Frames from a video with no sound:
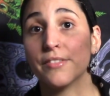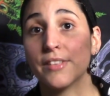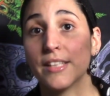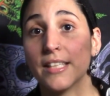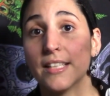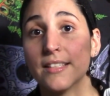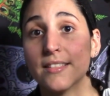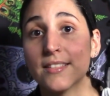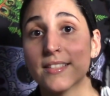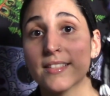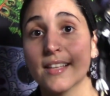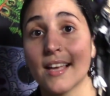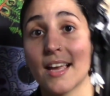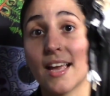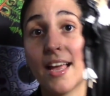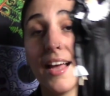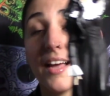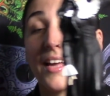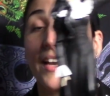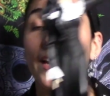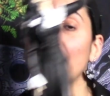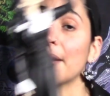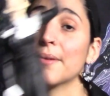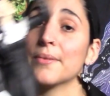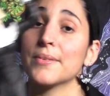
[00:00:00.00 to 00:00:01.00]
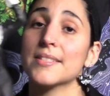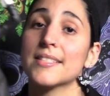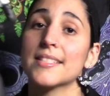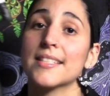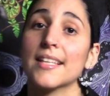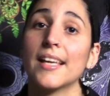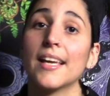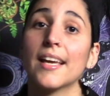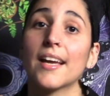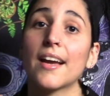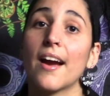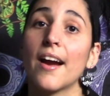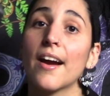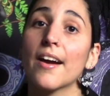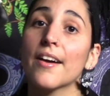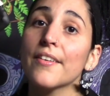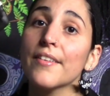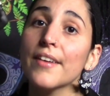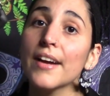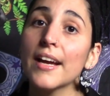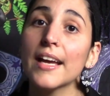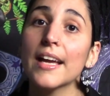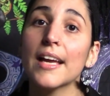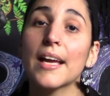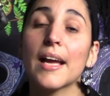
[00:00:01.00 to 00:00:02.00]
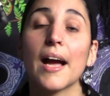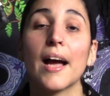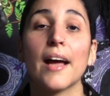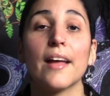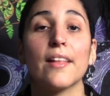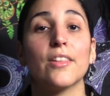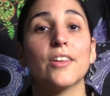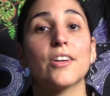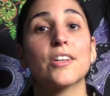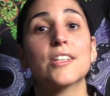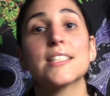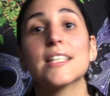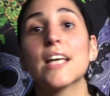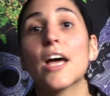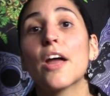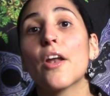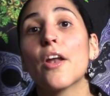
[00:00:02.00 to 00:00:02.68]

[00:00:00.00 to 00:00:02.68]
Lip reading: these. And I was like, all right. I looked at